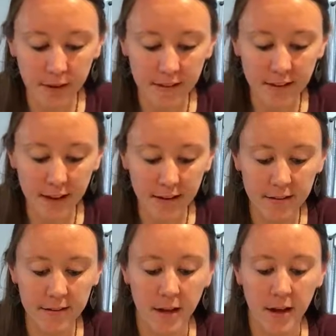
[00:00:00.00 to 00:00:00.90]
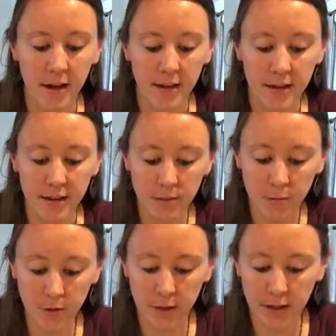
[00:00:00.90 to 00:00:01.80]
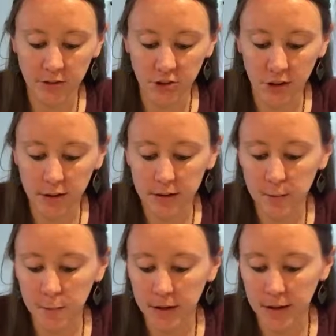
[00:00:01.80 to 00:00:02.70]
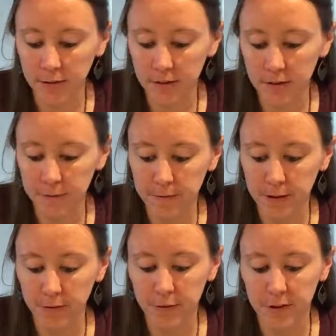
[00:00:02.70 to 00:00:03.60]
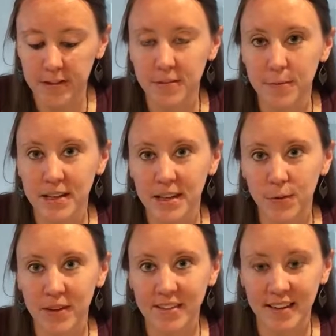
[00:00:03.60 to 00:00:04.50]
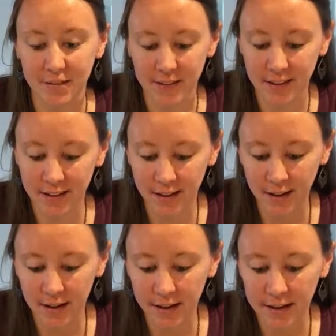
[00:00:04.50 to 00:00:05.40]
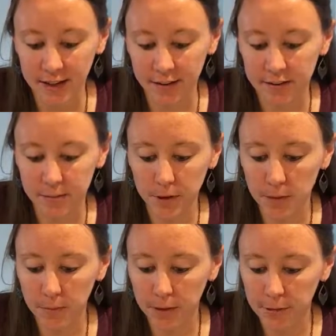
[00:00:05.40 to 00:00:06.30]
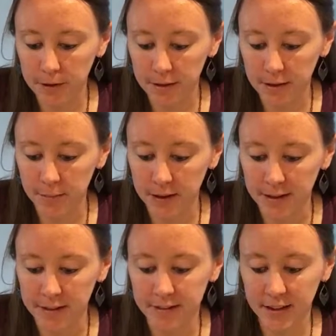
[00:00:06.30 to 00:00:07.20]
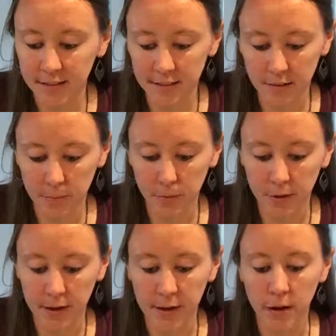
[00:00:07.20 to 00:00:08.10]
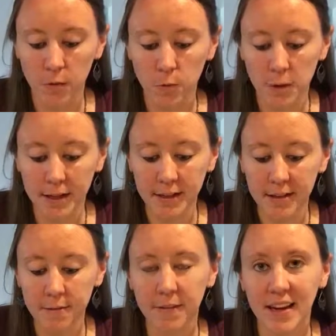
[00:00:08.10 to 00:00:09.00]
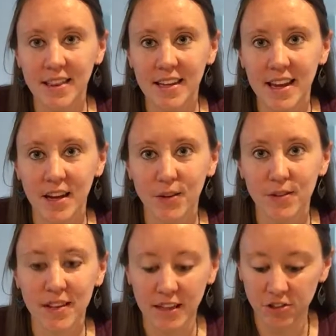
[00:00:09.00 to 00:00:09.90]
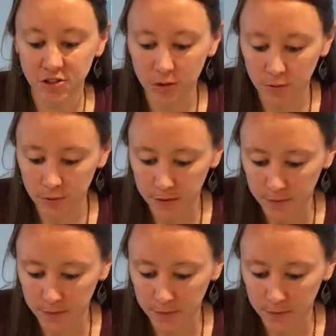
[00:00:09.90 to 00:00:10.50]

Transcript: It says, "In the morning, Jonathan went out to the field for his meeting with David. He had a small boy with him, and he said to the boy, 'Run and find the arrows I shoot.'